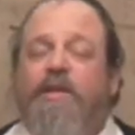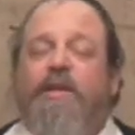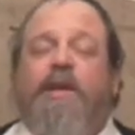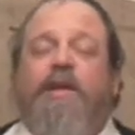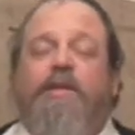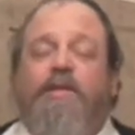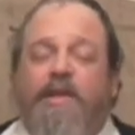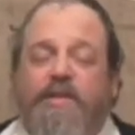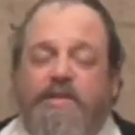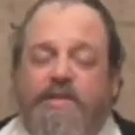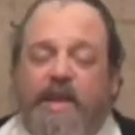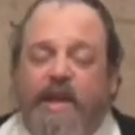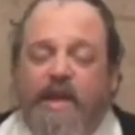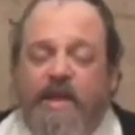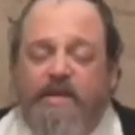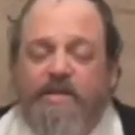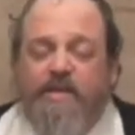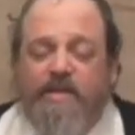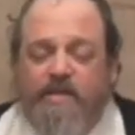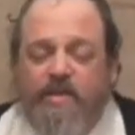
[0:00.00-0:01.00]
in this
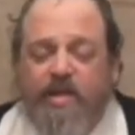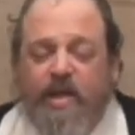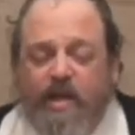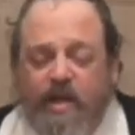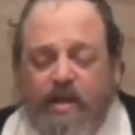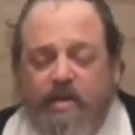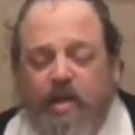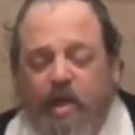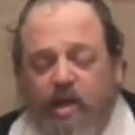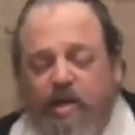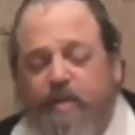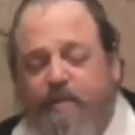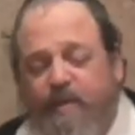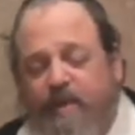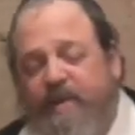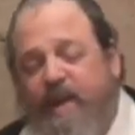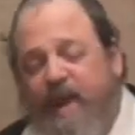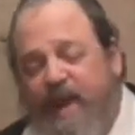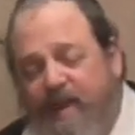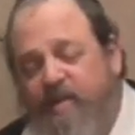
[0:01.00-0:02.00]
case, it talked
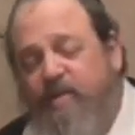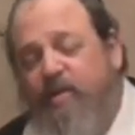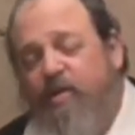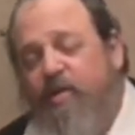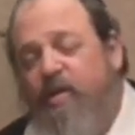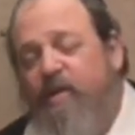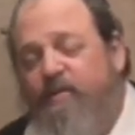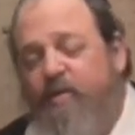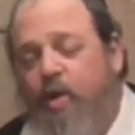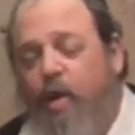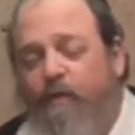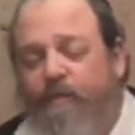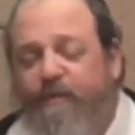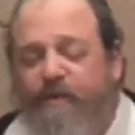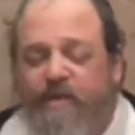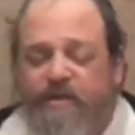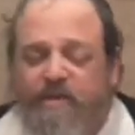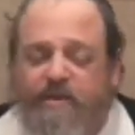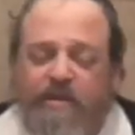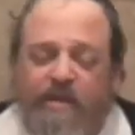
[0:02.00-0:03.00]
about the heter of
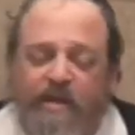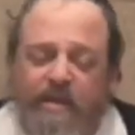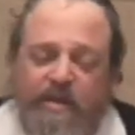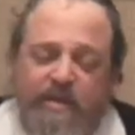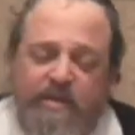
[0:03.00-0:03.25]
kofitz.